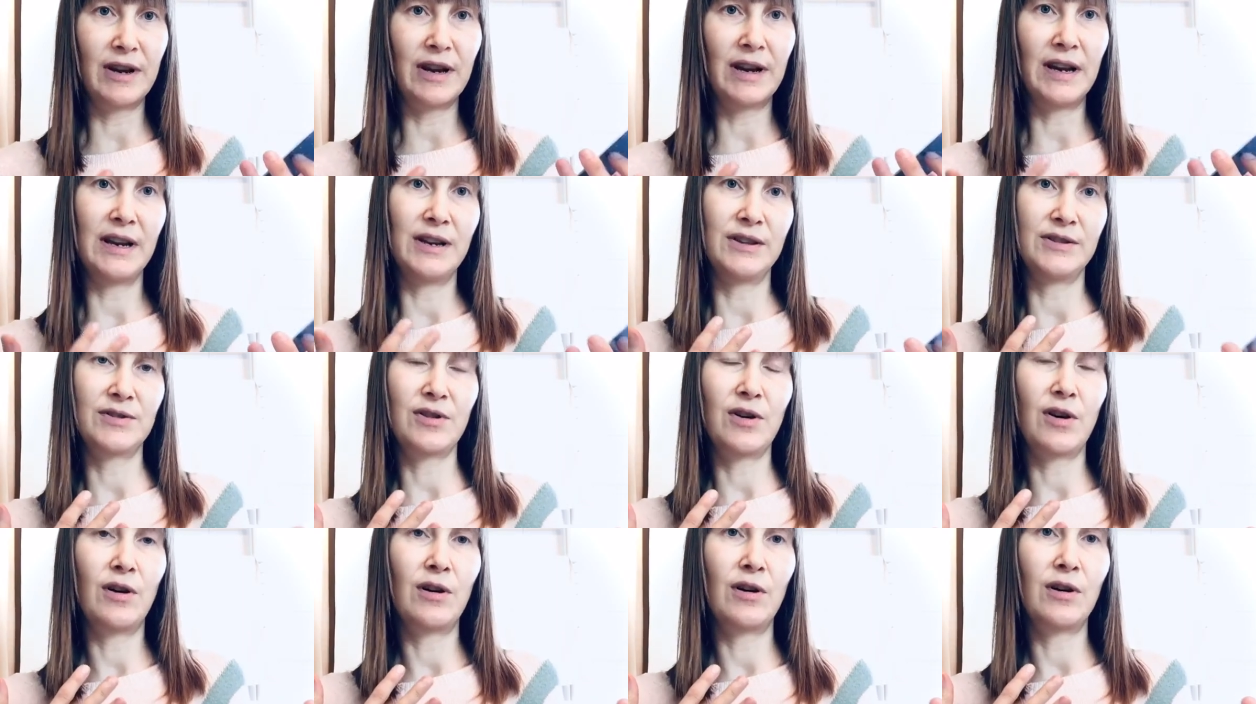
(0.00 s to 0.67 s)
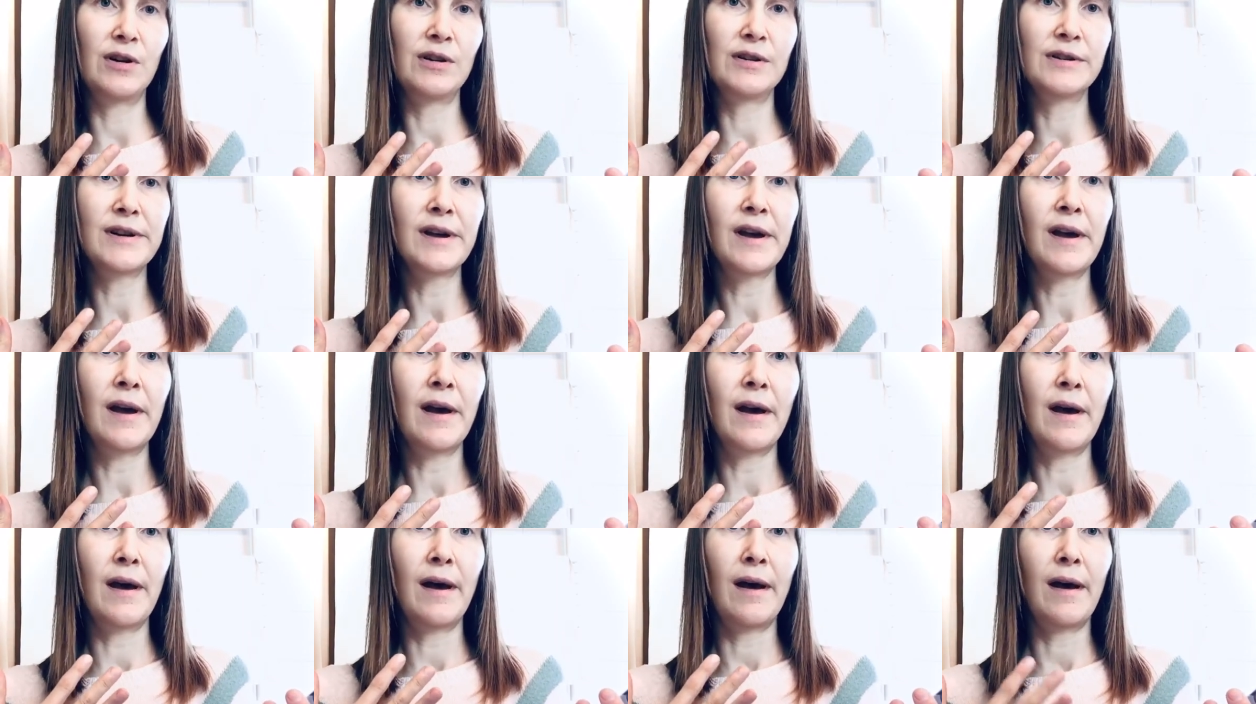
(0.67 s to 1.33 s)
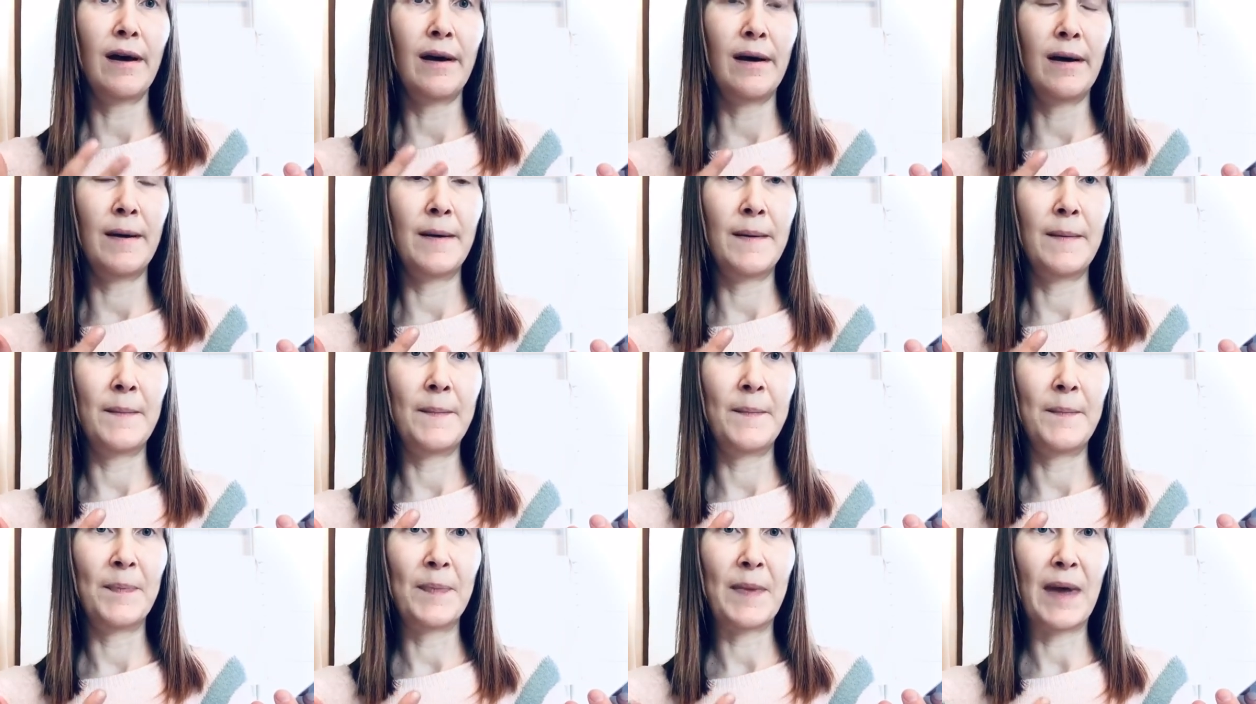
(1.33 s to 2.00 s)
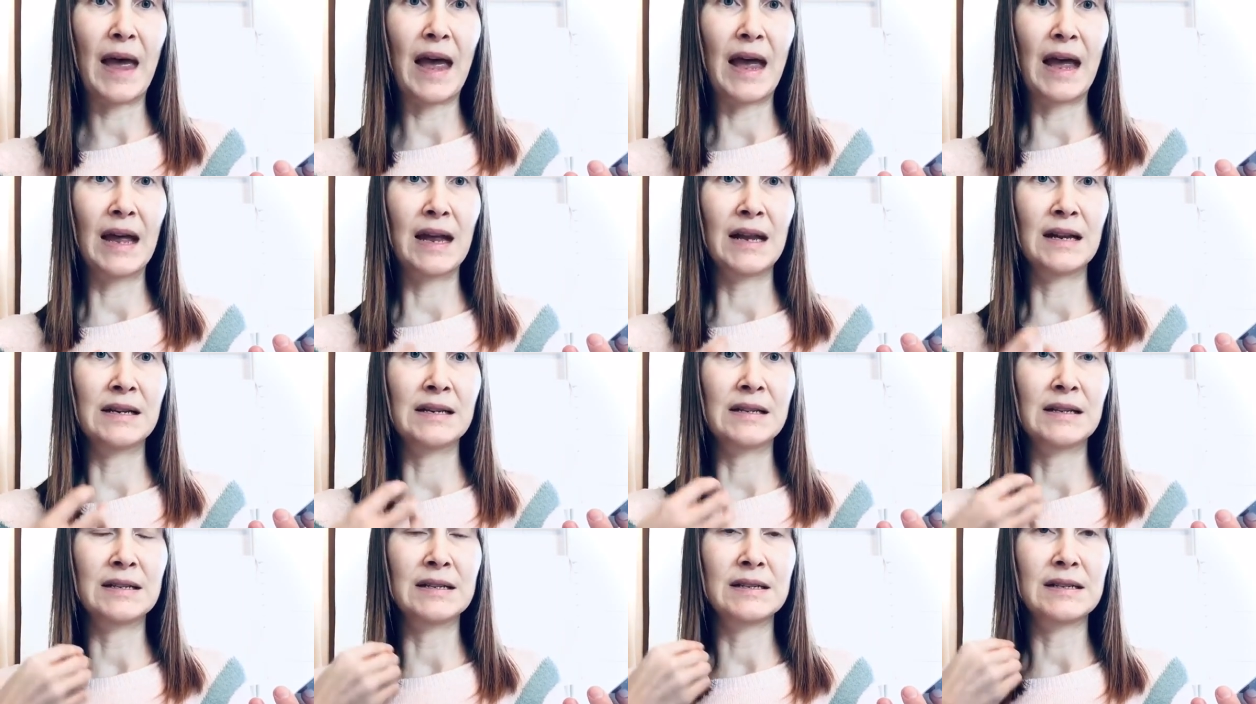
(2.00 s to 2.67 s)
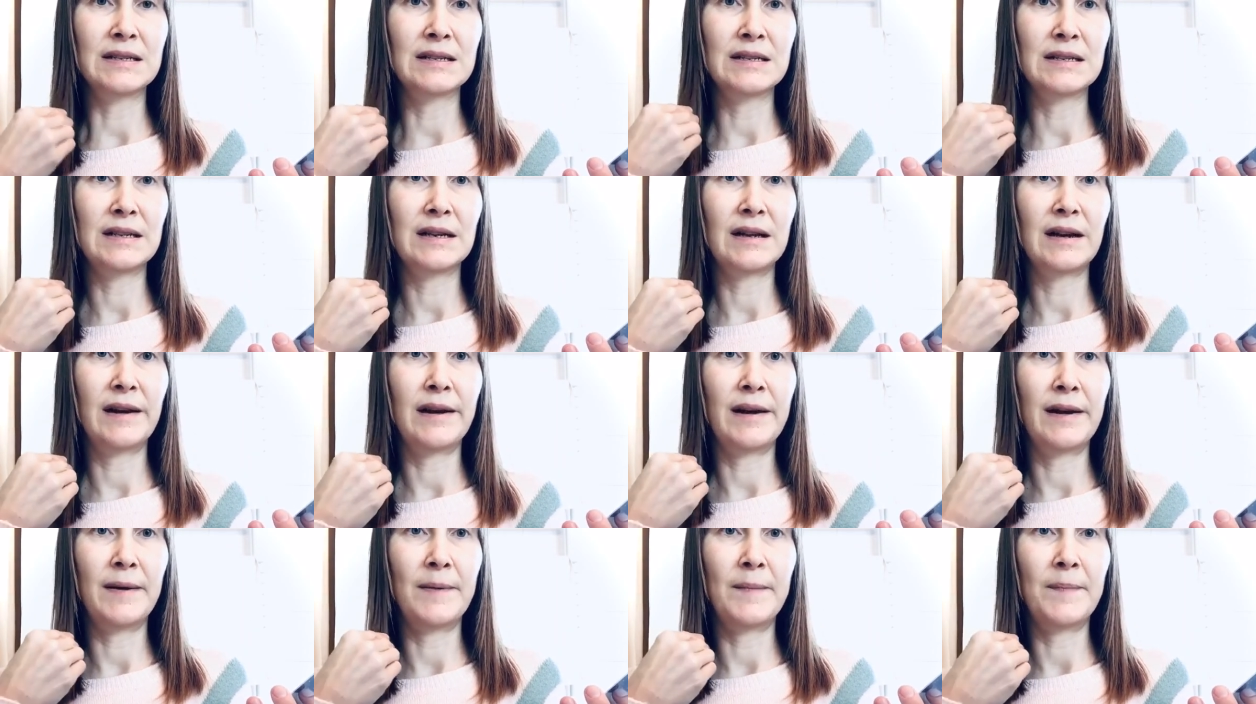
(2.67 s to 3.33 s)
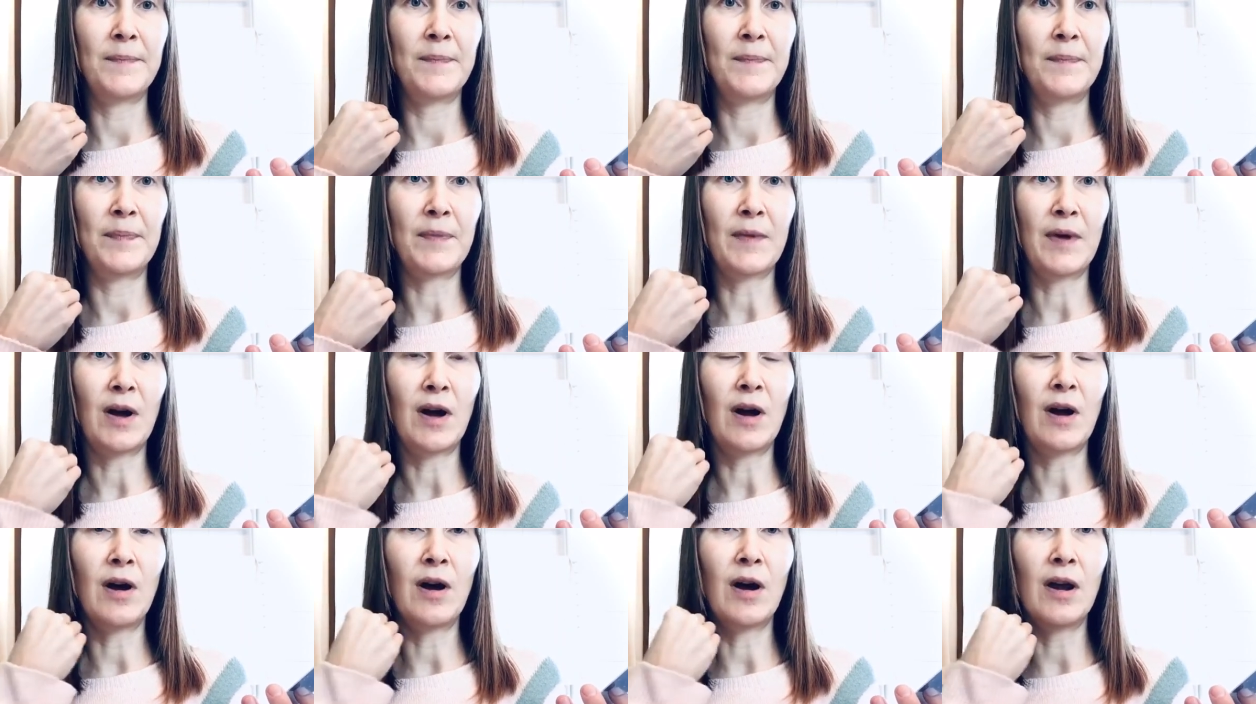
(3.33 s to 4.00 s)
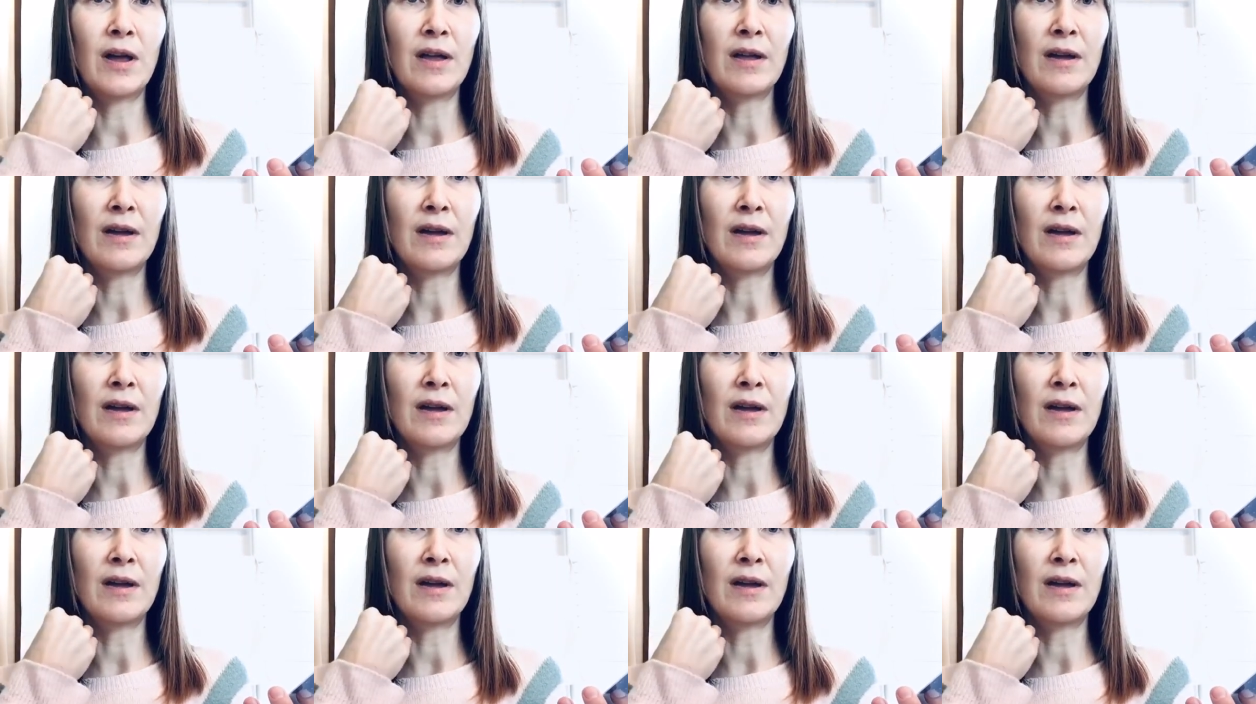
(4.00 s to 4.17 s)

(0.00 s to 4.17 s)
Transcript: in each card um, and um, I,